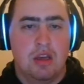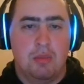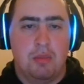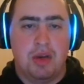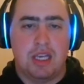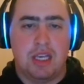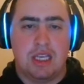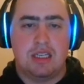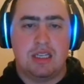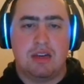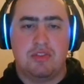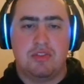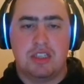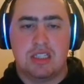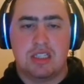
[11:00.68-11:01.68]
But he
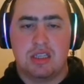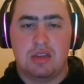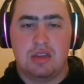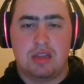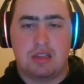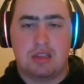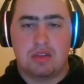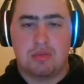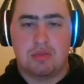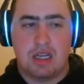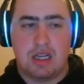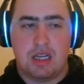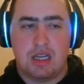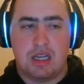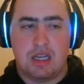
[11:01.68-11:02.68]
definitely seen that the 3 is